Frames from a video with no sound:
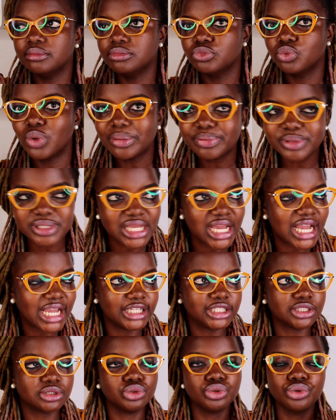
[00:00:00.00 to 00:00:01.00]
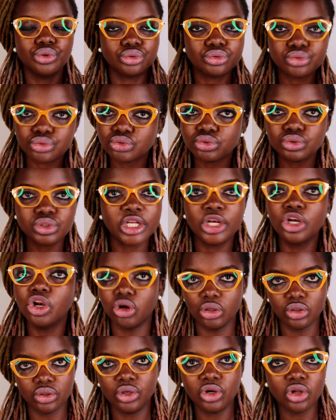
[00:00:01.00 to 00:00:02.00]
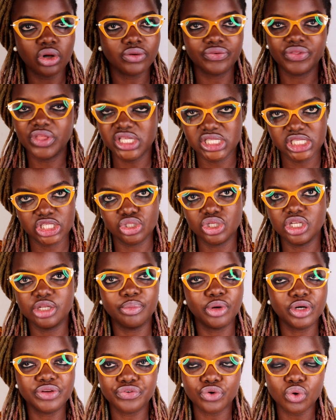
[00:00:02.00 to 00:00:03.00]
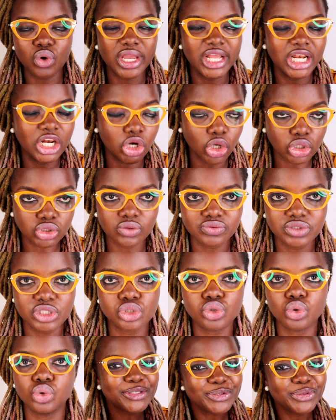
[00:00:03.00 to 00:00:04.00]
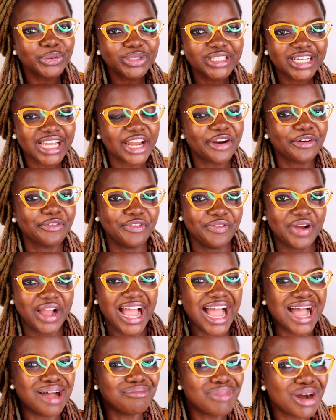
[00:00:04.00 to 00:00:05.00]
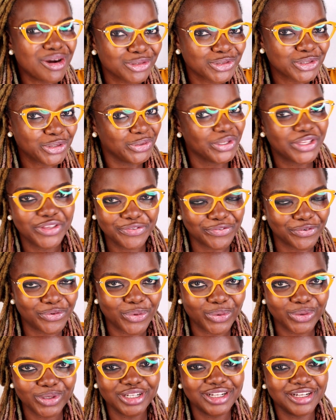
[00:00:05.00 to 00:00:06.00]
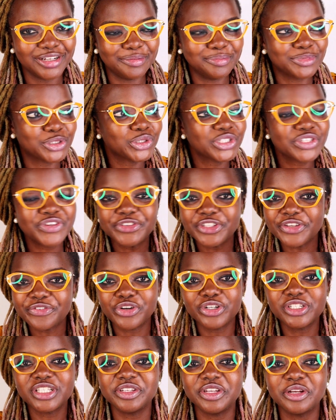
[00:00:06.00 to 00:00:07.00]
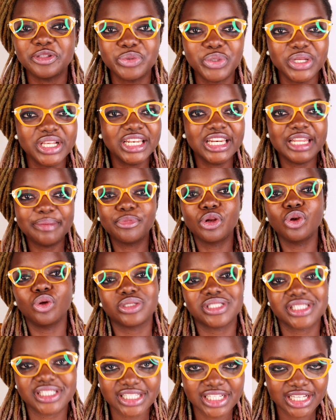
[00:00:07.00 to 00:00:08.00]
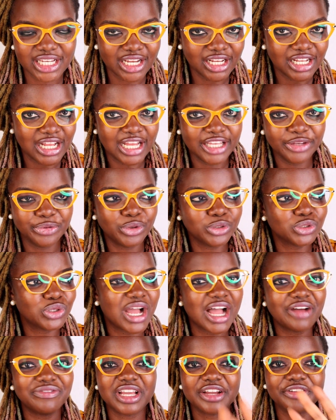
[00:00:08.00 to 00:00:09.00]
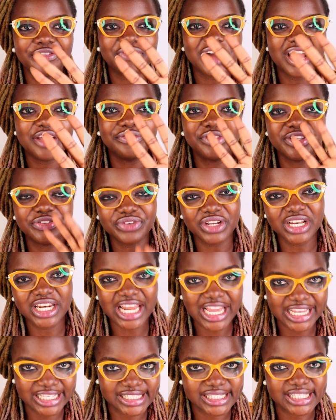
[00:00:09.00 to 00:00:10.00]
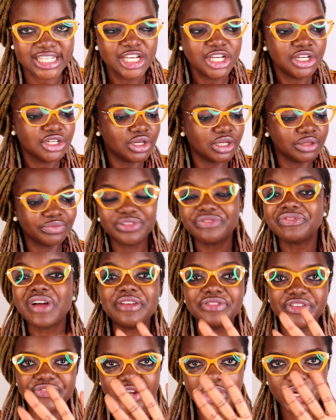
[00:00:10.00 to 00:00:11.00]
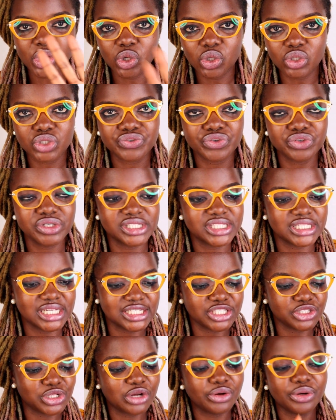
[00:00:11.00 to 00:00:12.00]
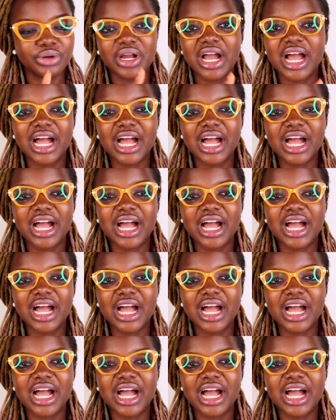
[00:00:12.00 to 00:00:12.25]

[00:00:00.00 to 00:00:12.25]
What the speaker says: websites, a lot of things. You need money for a lot of things. So it's not the kind of amount you're looking for. So say for instance you're doing lip gloss and you want to have like 5 different lines, 5 different colors. For instance, you're going to